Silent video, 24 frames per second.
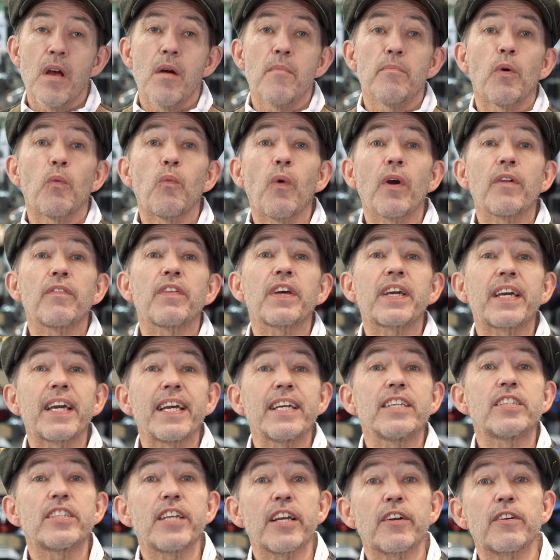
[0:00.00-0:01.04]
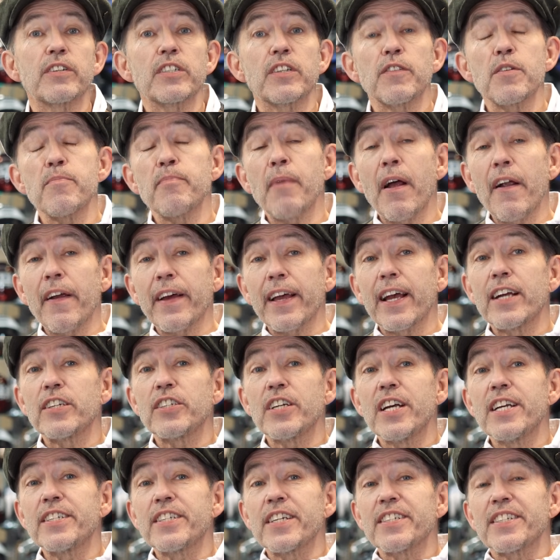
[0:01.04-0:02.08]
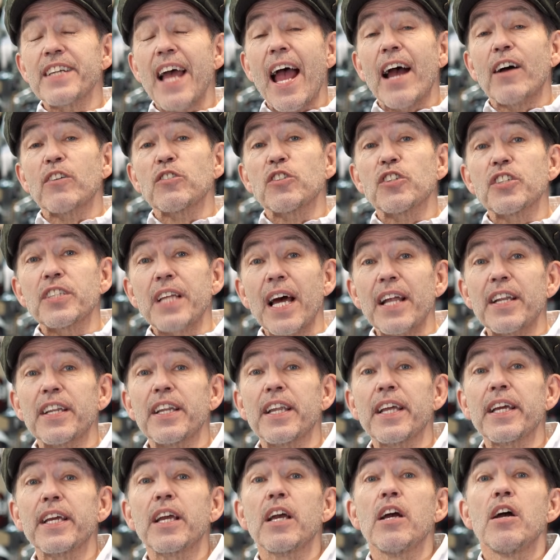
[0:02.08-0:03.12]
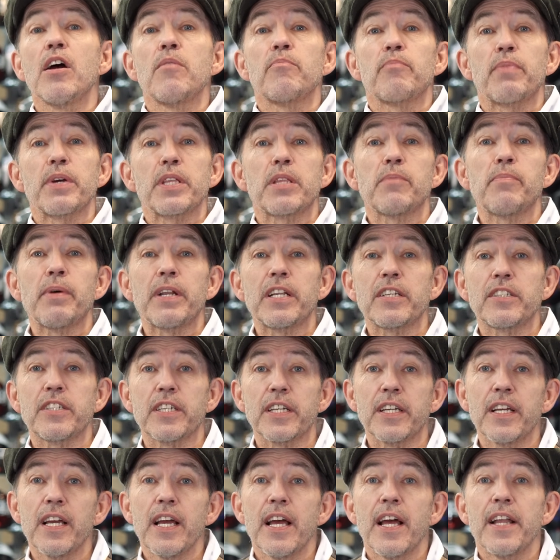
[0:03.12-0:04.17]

But one of the key secrets of the Marrakesh is its outstanding breathability.